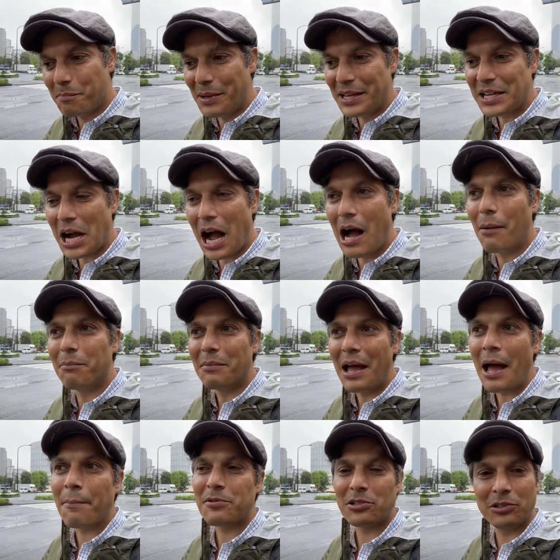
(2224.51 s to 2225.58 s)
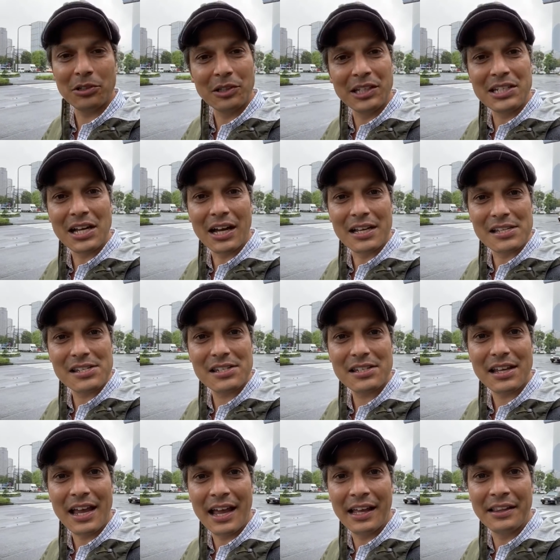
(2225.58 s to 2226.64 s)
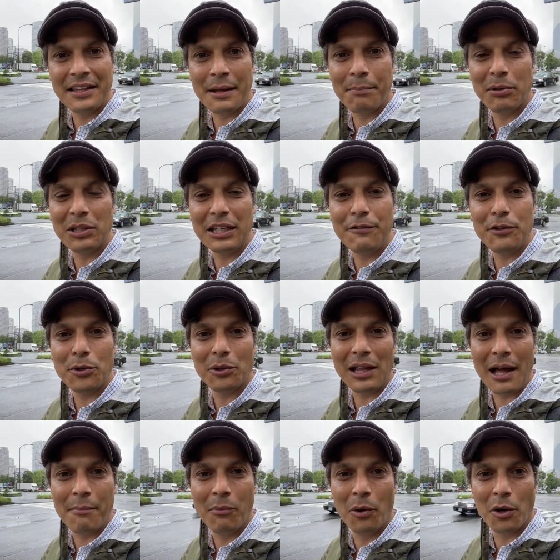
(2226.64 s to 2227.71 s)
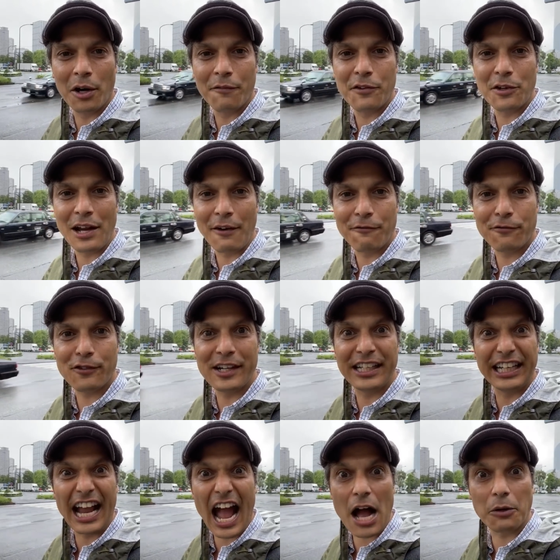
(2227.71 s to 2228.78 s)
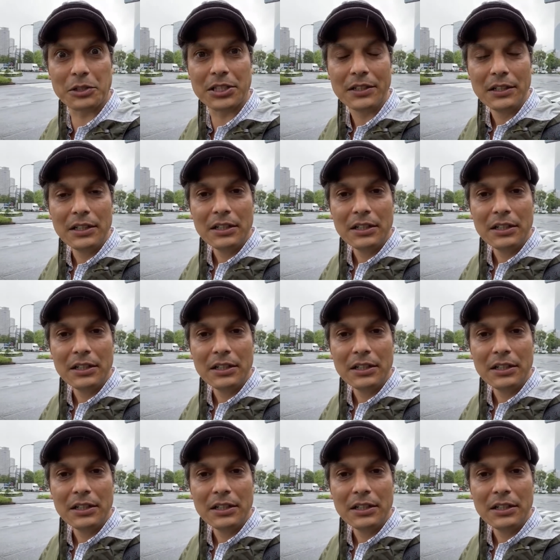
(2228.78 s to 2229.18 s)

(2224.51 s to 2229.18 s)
Being calm absolutely does. And they believe you a lot more if you're not freaking out.